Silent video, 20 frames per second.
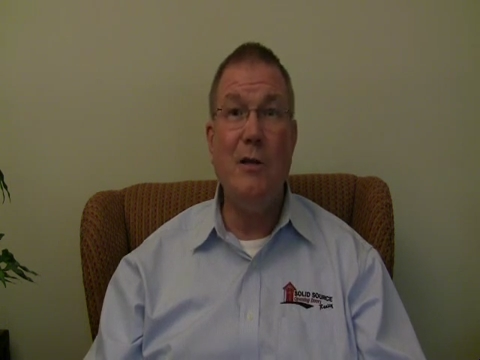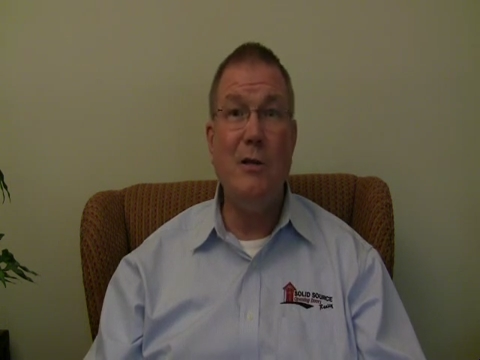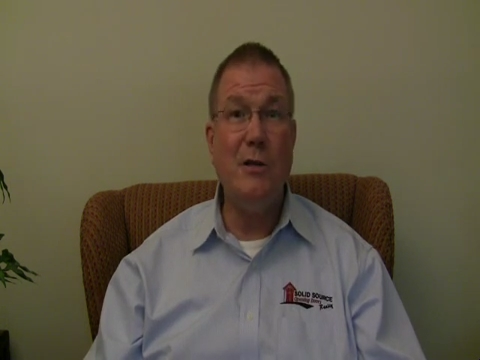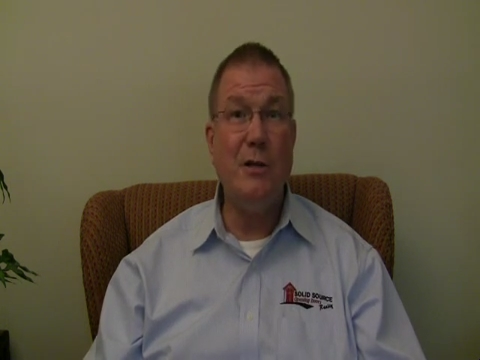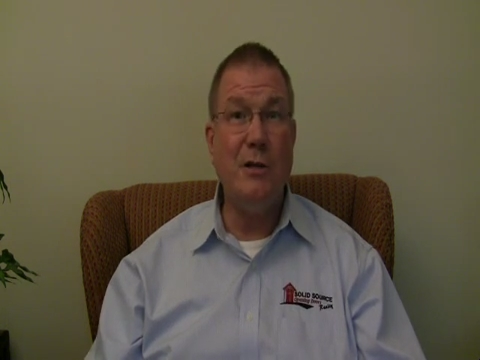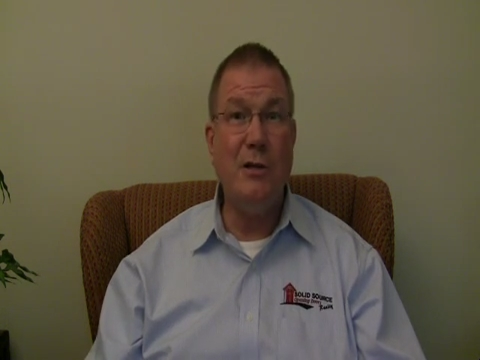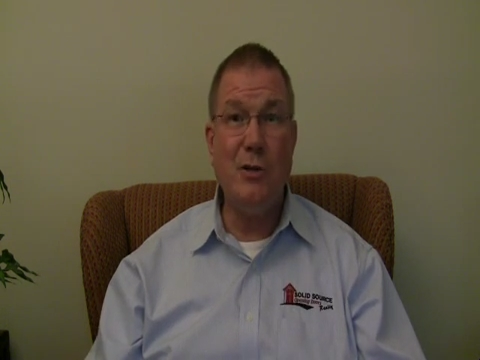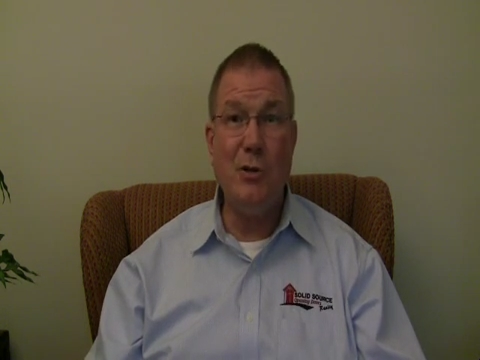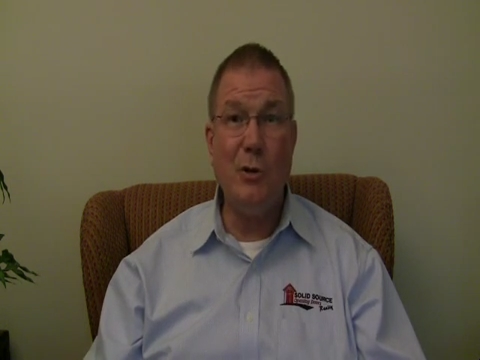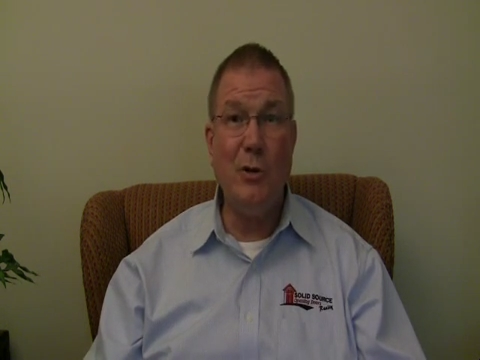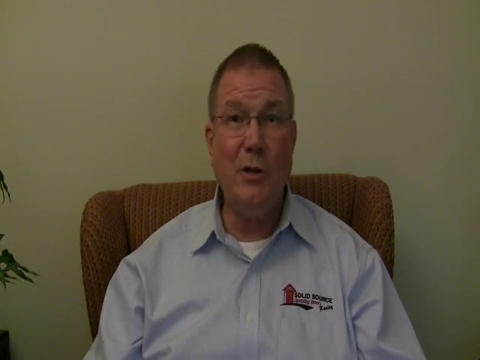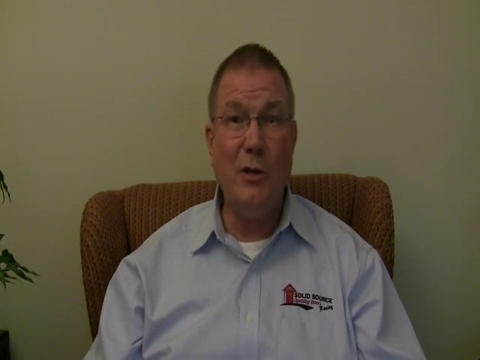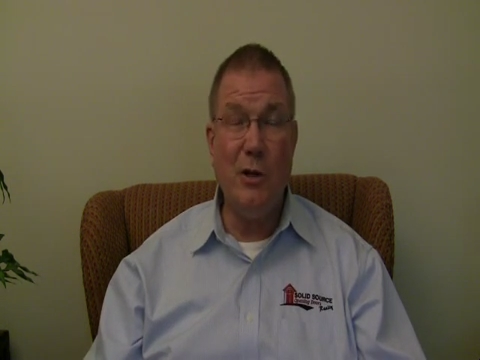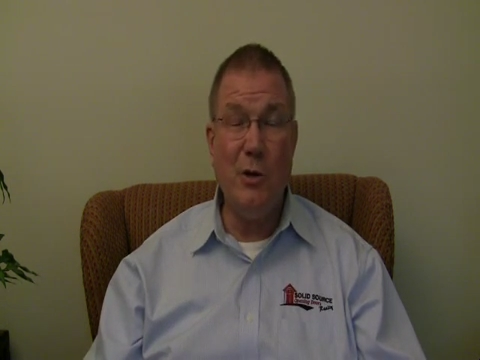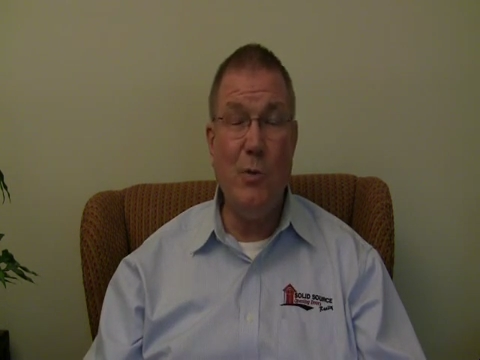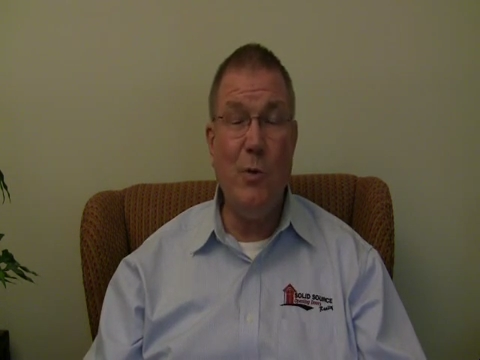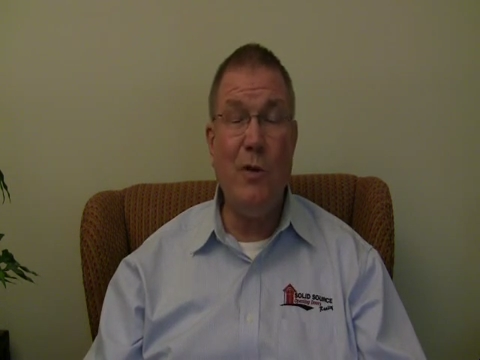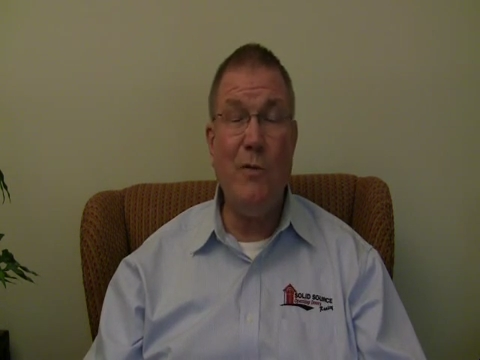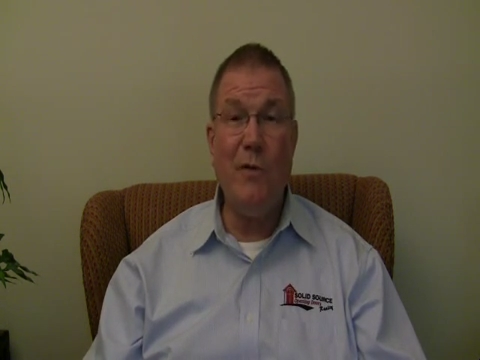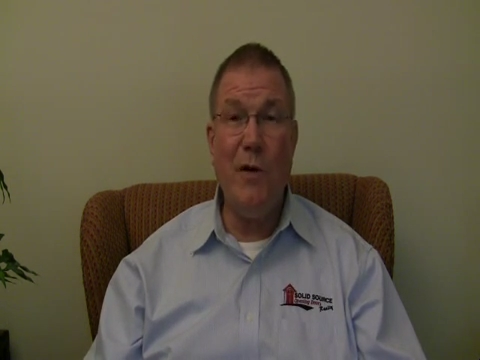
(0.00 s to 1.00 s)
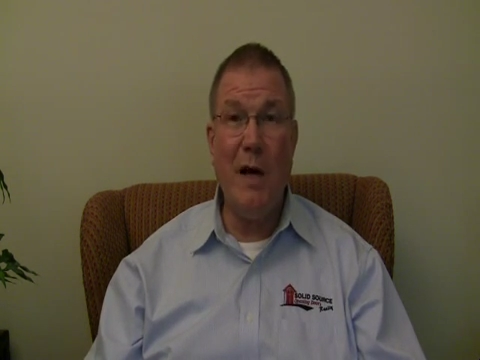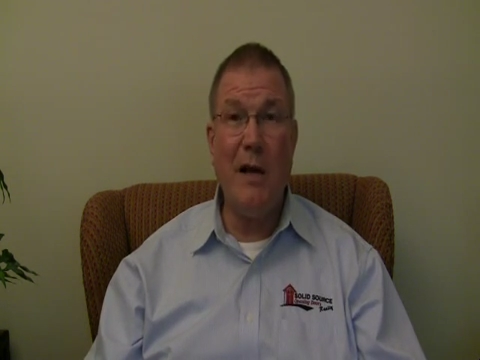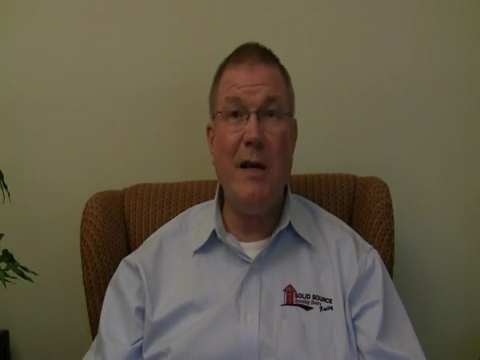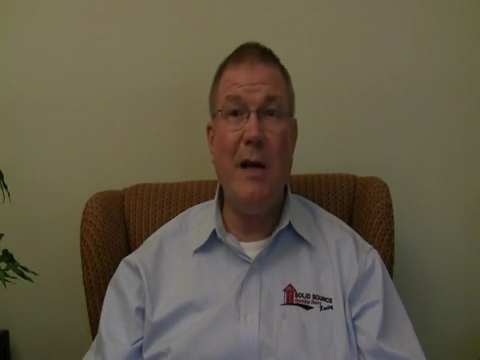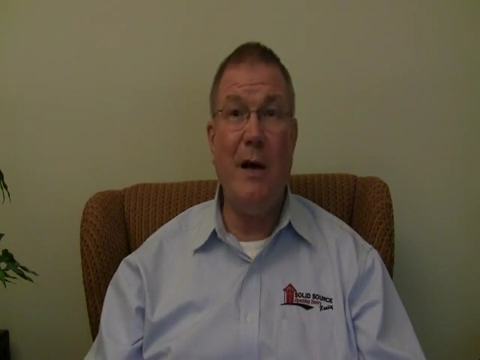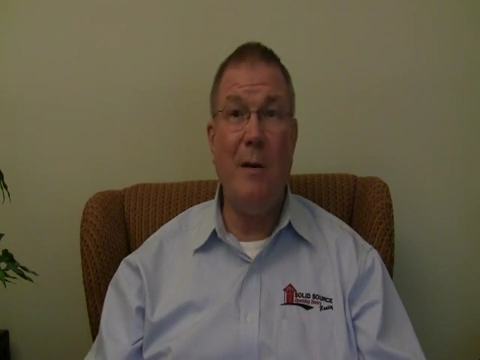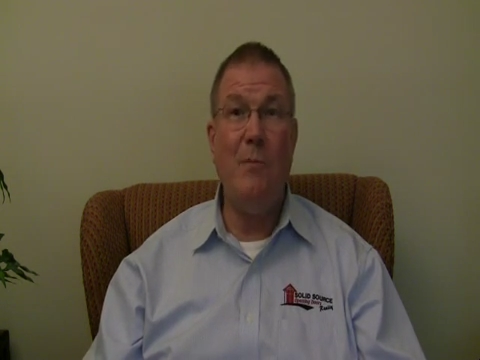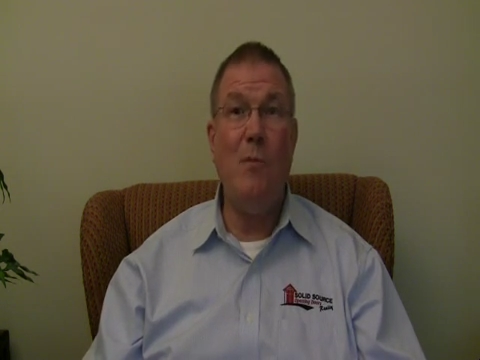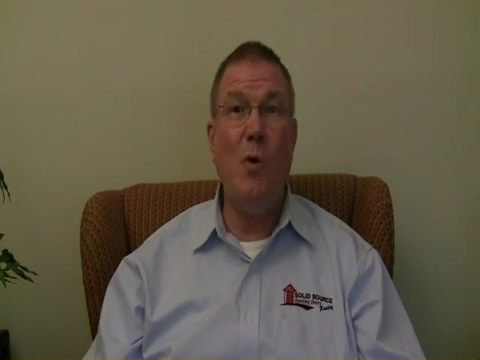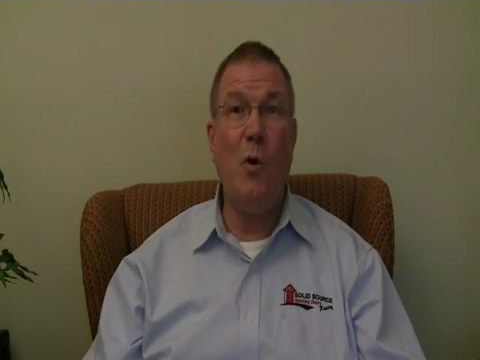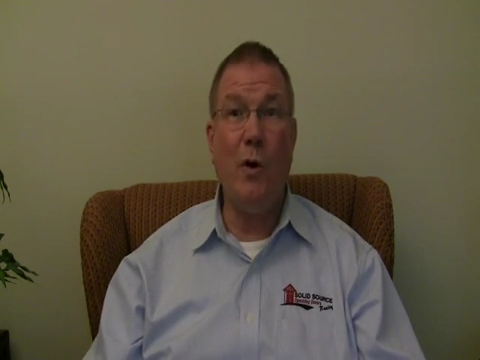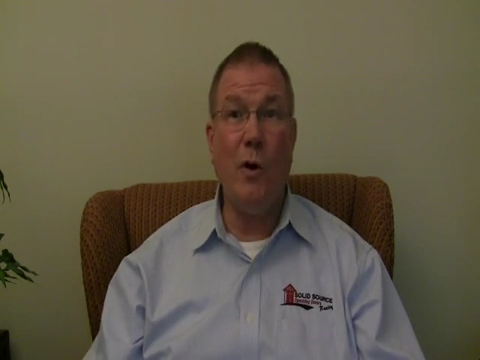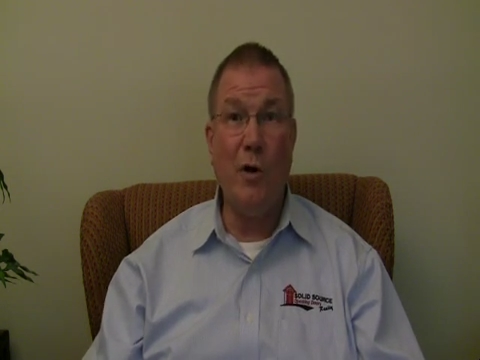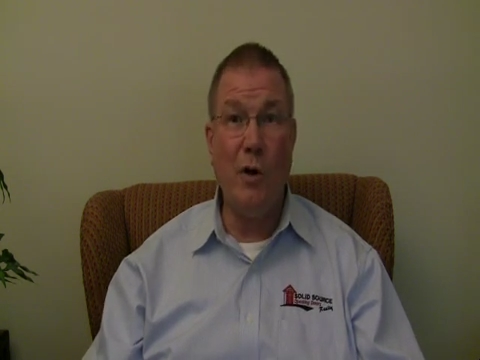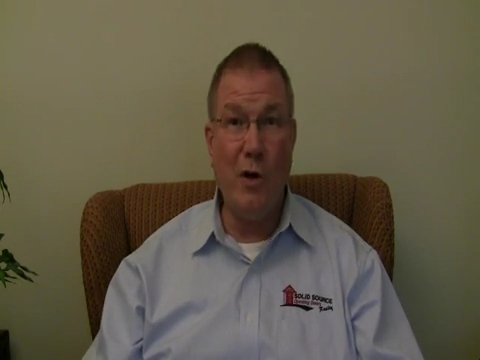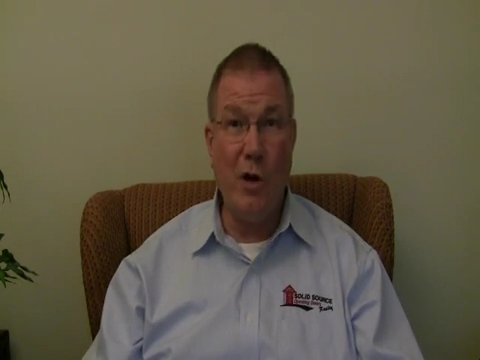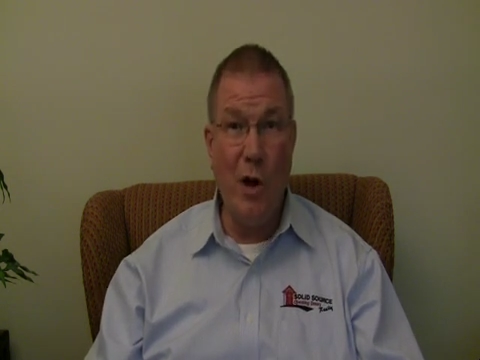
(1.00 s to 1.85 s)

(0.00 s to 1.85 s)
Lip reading: So certainly you want to find out more.